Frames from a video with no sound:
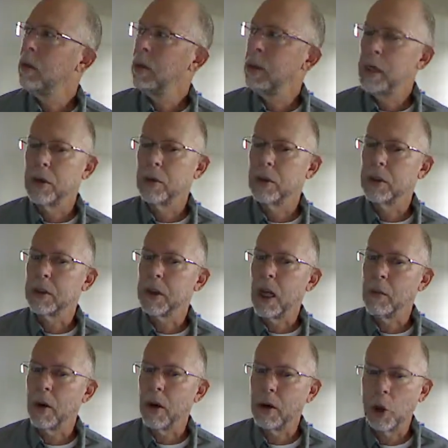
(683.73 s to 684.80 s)
Heater just
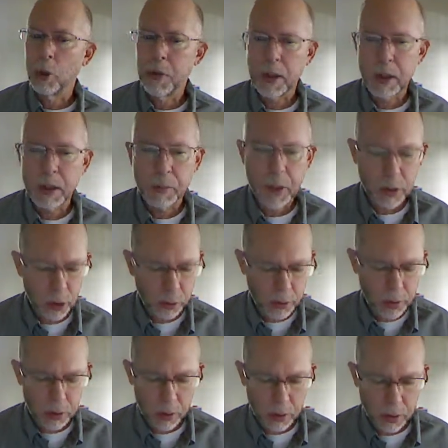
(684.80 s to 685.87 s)
came on. Hope that doesn't make too
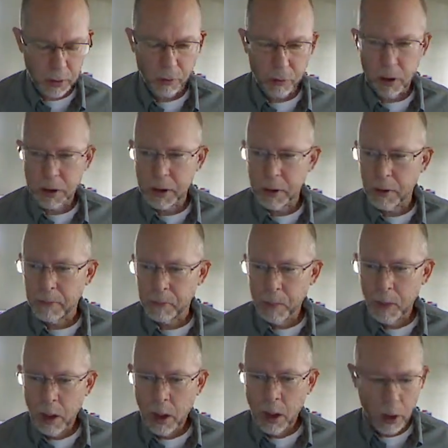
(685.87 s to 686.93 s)
much noise for us here.
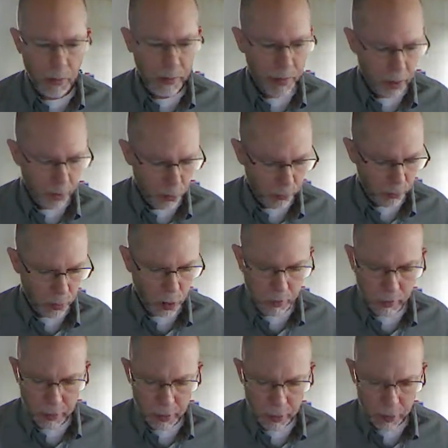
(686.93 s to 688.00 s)
Oh, we've got to move along.
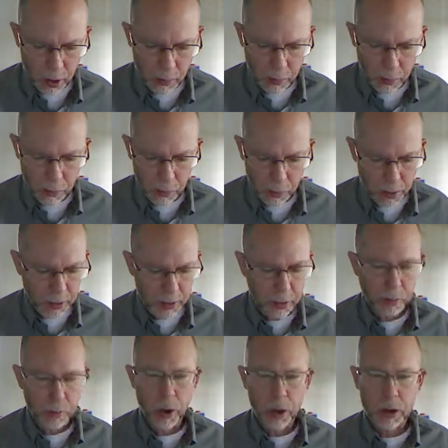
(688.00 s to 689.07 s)
We've got to talk about a few things. The
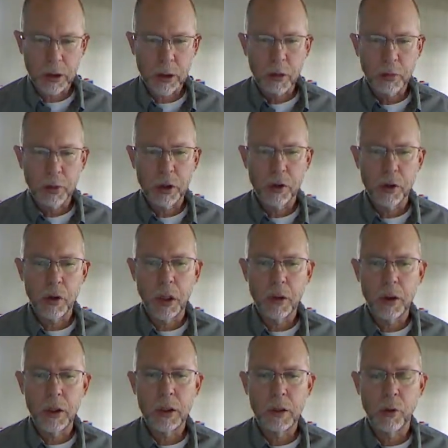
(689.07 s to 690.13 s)
books. Be sure you
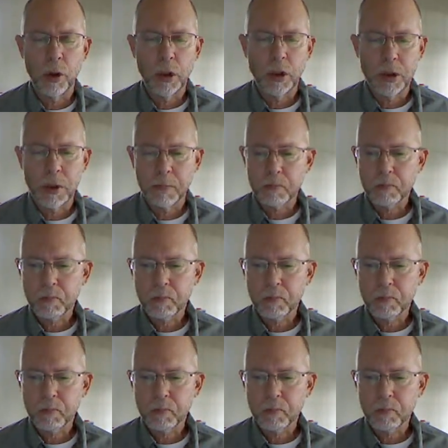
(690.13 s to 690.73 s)
get these books.